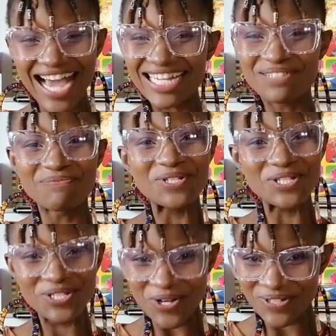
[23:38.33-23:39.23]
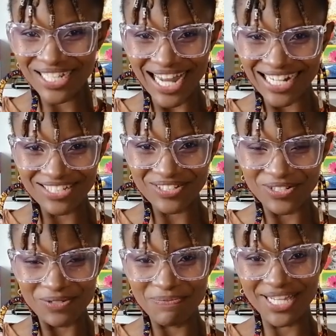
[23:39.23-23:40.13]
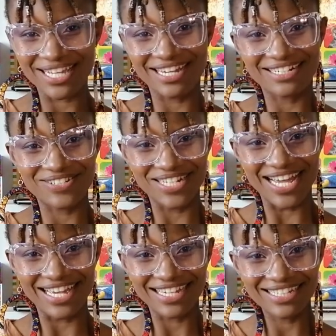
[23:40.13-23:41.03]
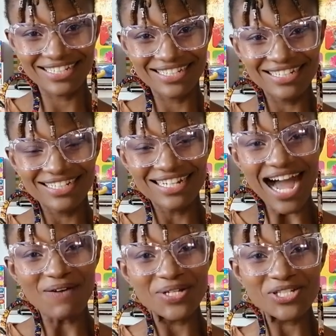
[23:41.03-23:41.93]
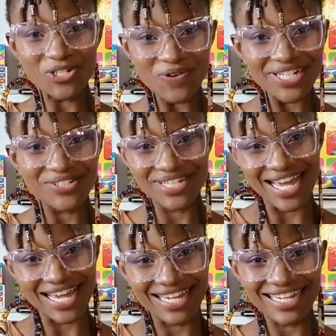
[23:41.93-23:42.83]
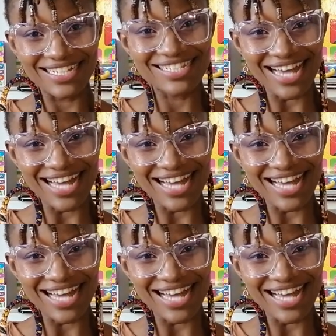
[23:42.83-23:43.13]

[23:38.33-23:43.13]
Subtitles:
I am so glad you could be here today. Our story today is